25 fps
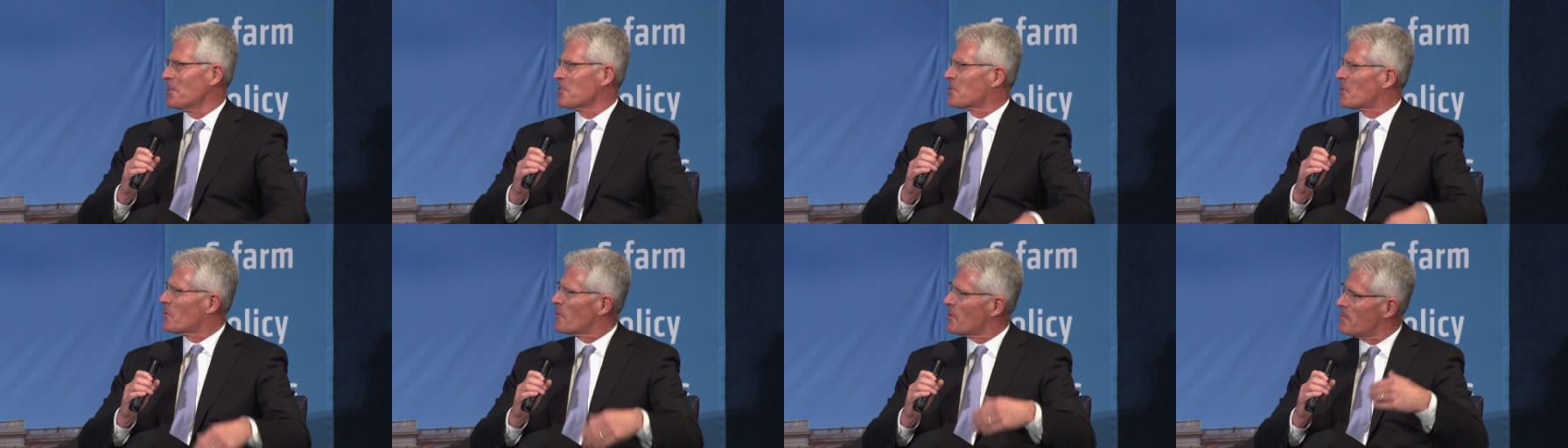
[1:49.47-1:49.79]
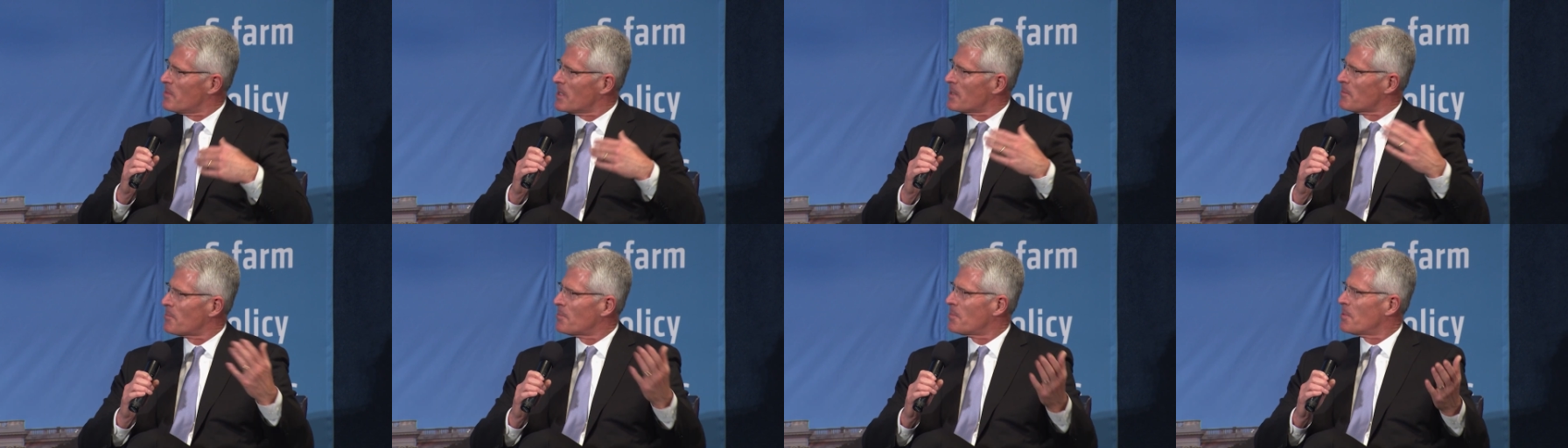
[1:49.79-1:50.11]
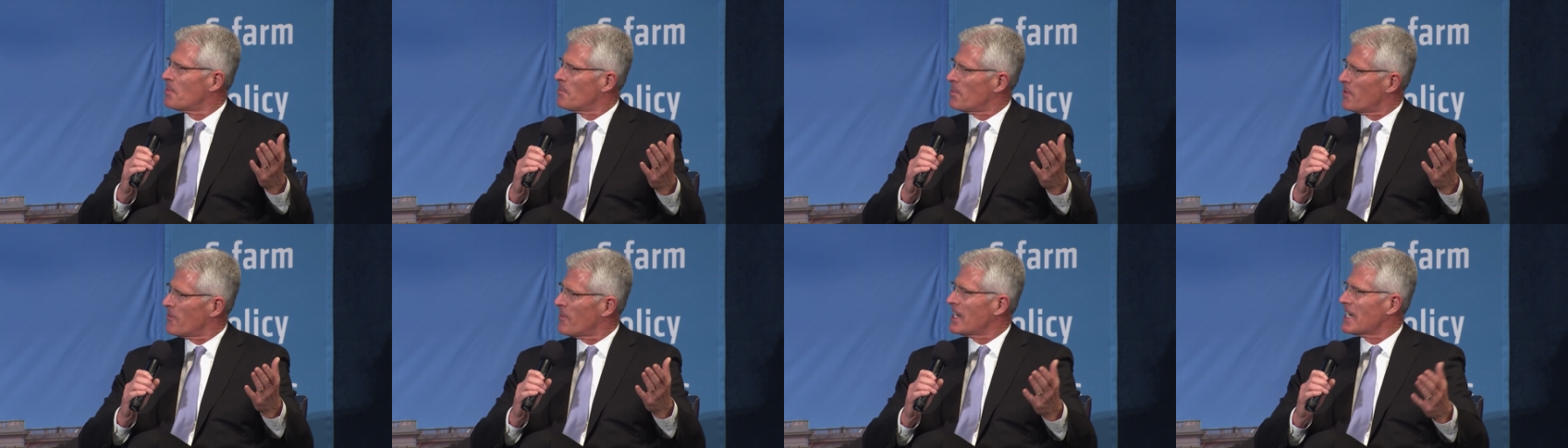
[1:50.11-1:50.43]
So we've been
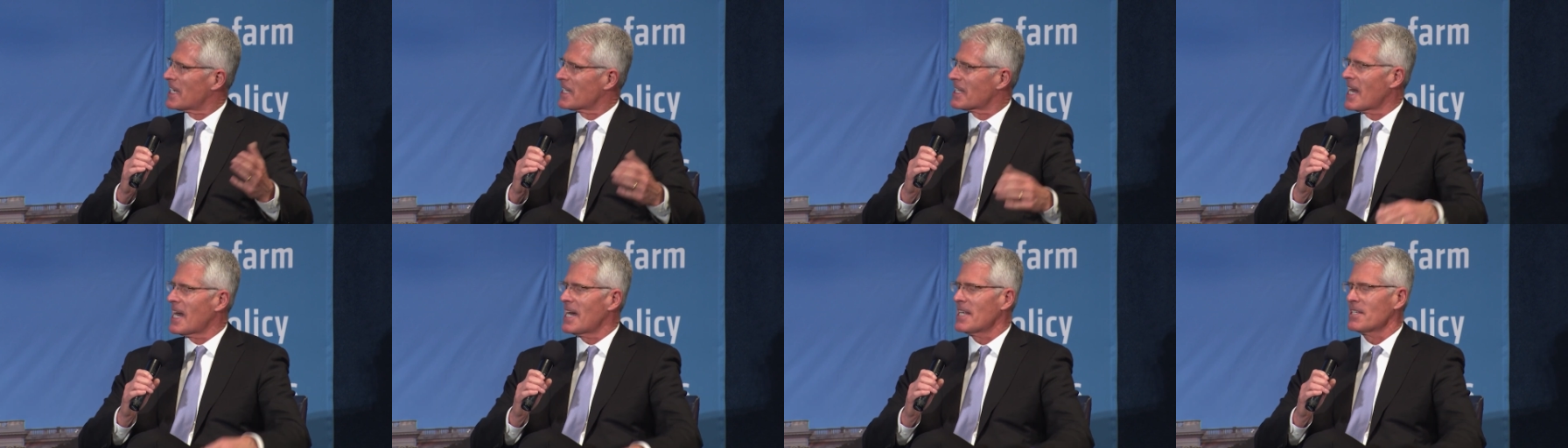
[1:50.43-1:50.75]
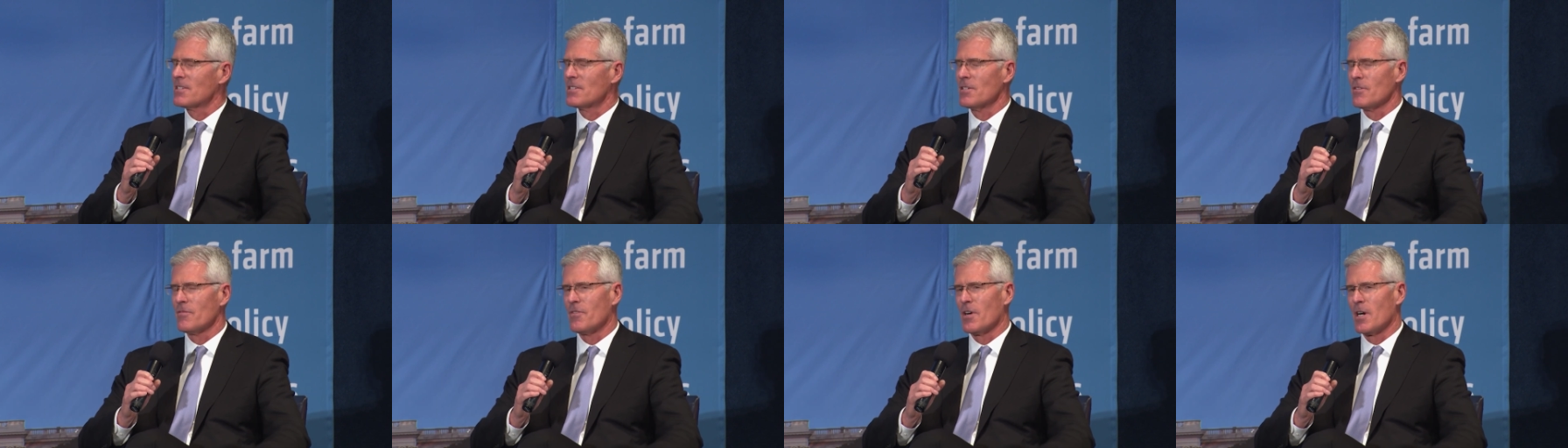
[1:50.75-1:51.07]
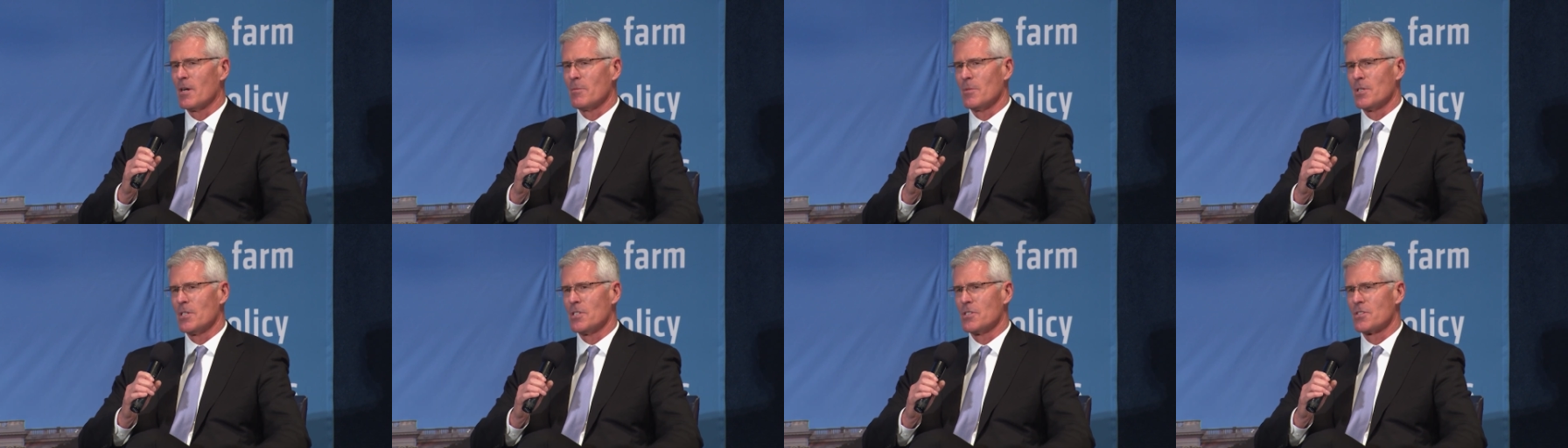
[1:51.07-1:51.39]
providing that to
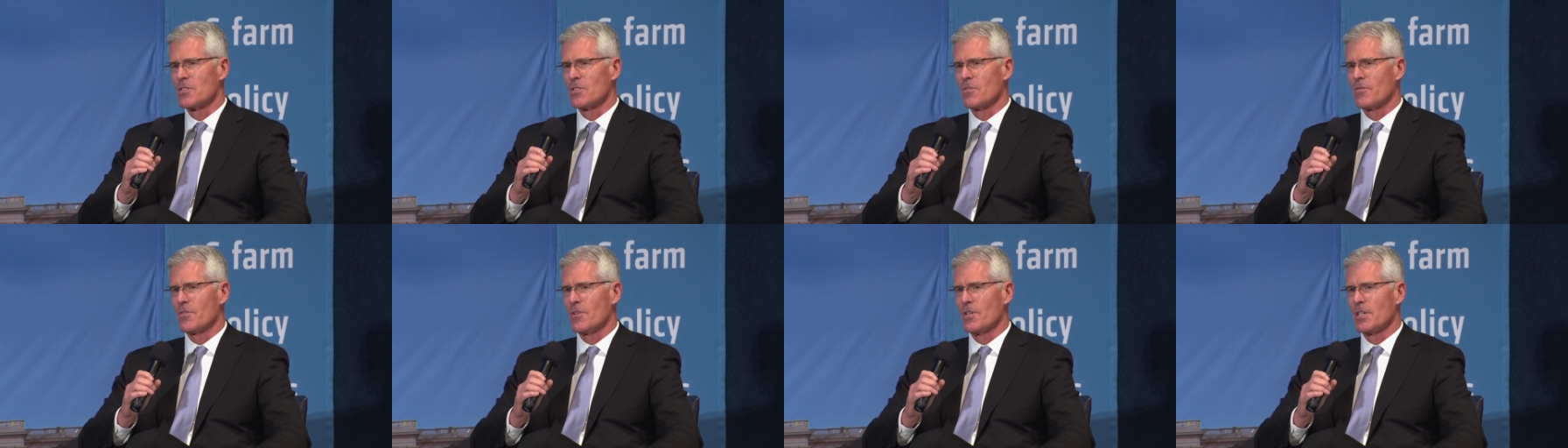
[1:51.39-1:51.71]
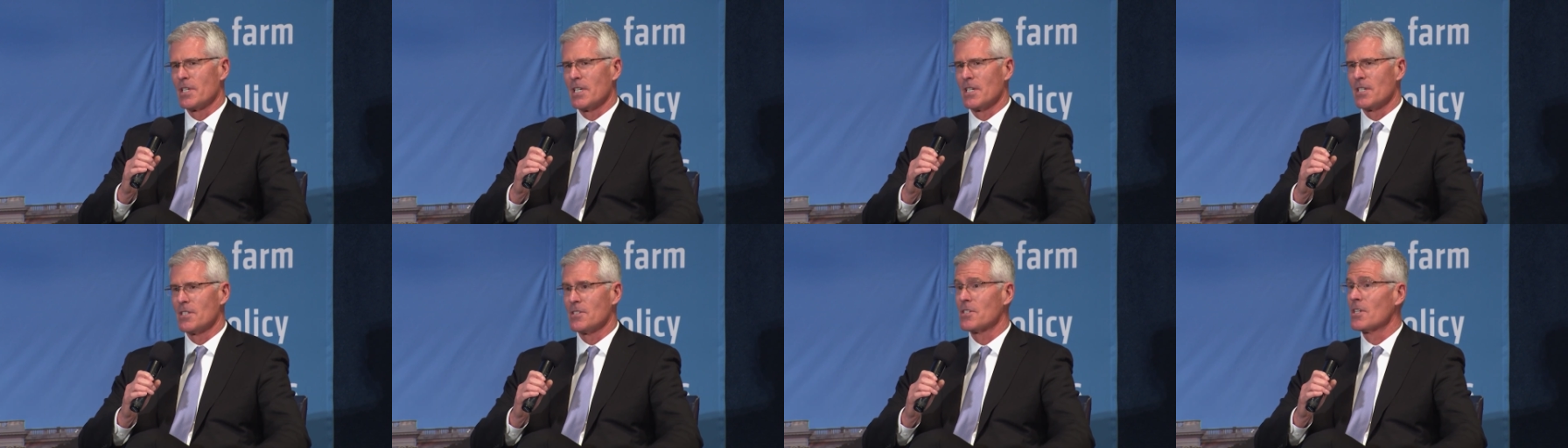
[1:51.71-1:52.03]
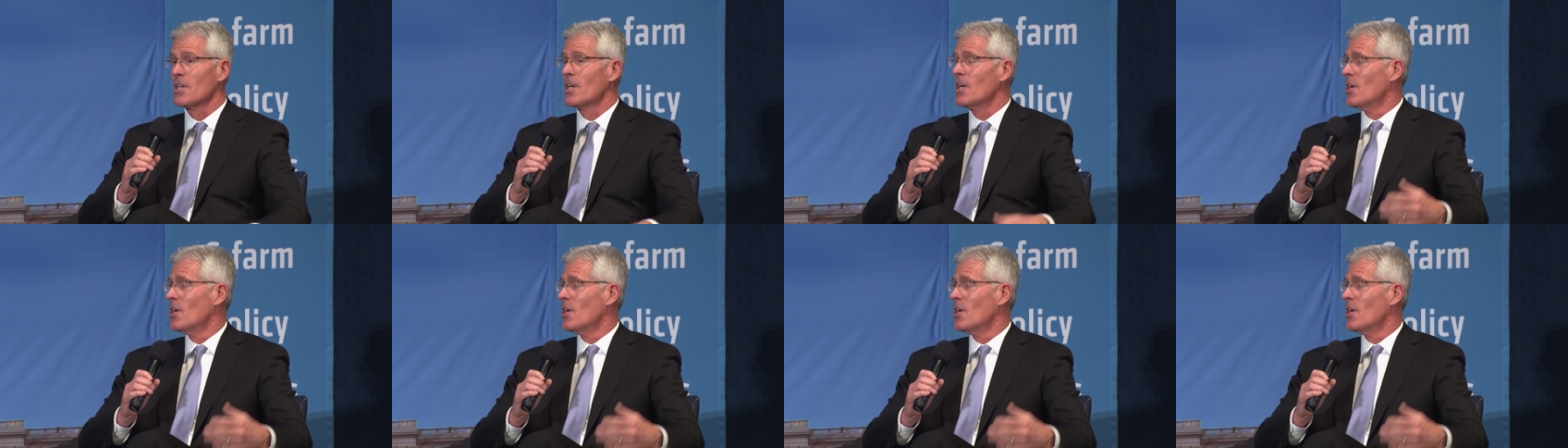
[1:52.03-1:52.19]
farmers for years.